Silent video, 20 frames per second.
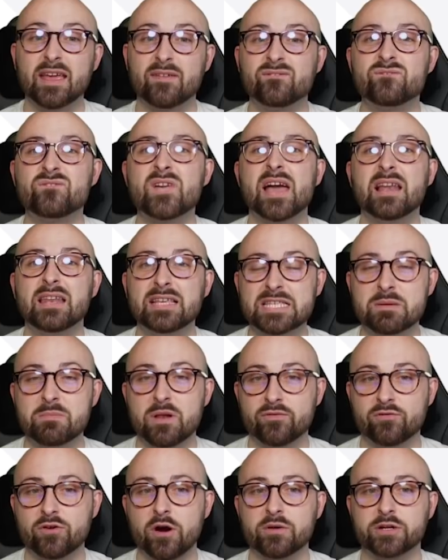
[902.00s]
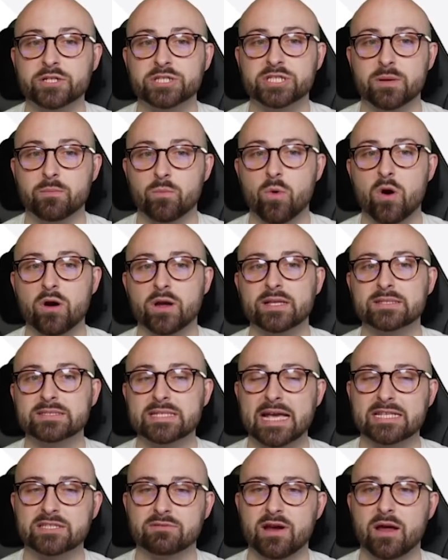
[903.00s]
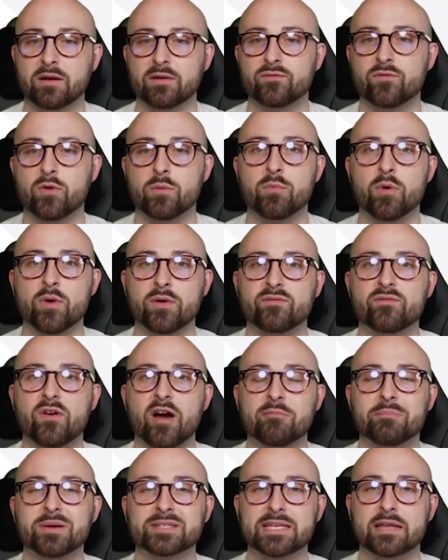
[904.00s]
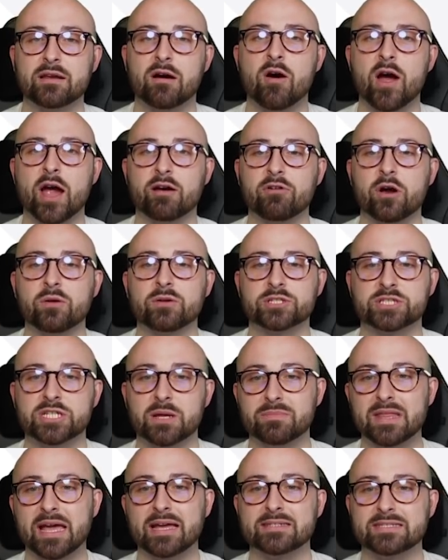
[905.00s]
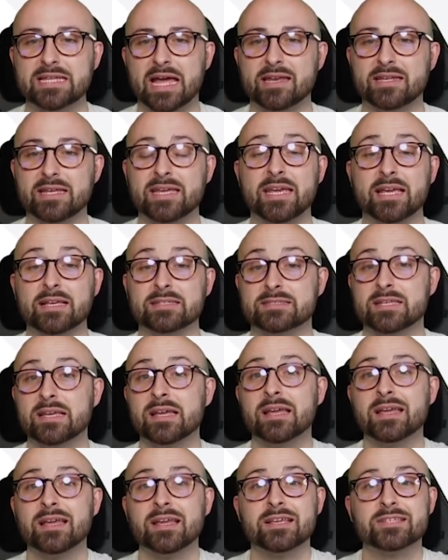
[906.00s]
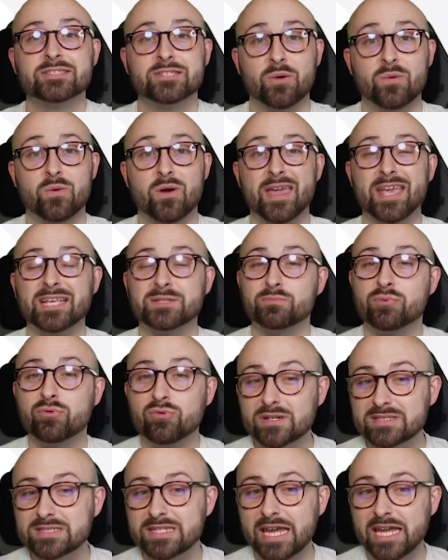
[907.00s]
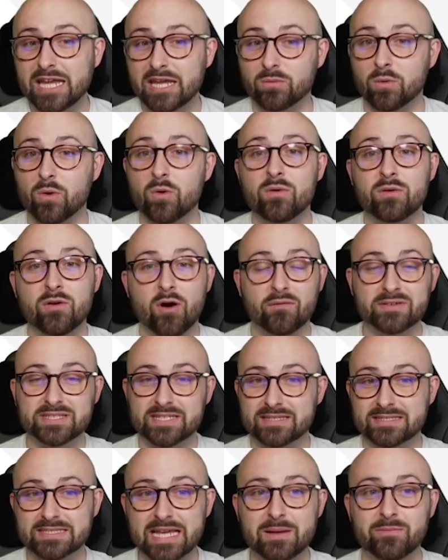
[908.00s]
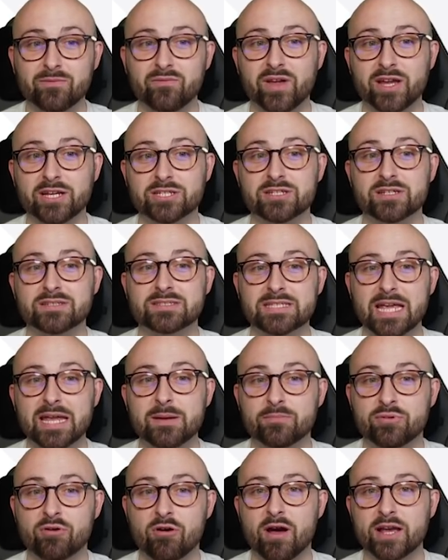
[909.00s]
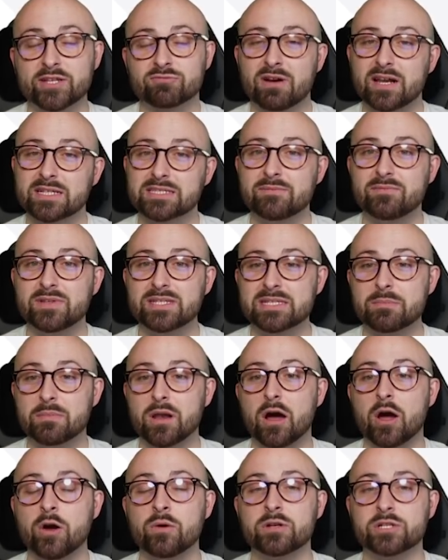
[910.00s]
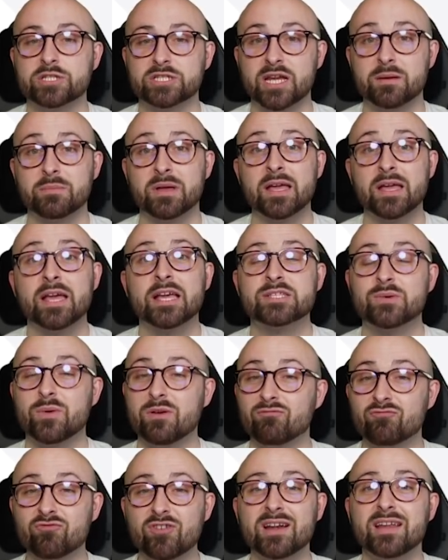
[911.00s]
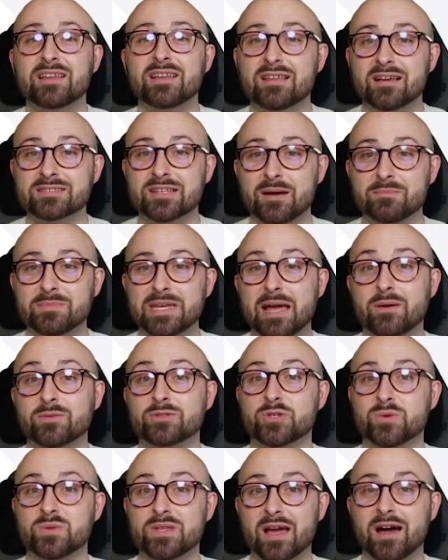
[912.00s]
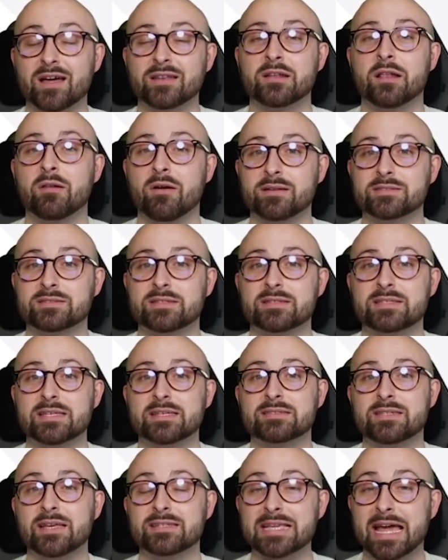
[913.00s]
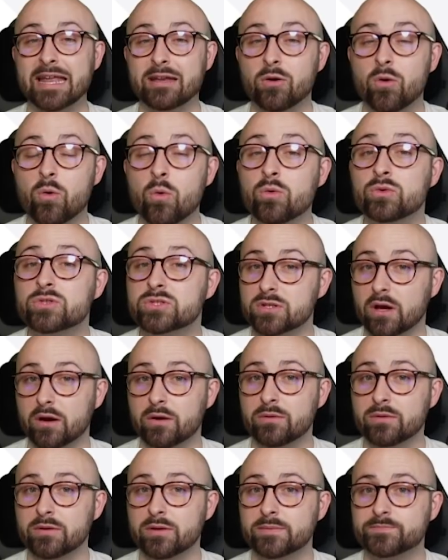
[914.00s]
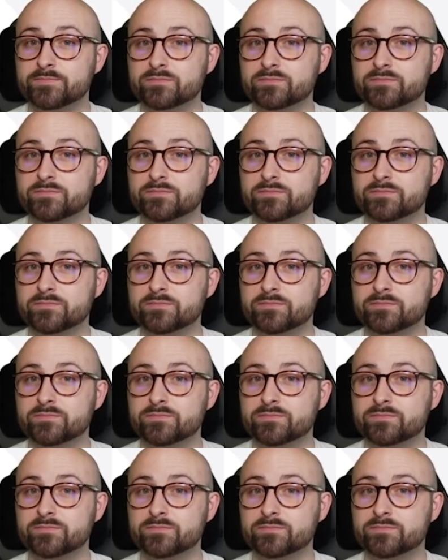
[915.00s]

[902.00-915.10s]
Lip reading: they're fairly similar for ownership. Watkins has around a 4.5% higher ownership than Danny Ings. So it's pretty equal, obviously the same fixtures, same price, relatively similar ownership. So it really does come down to the underlying statistics and also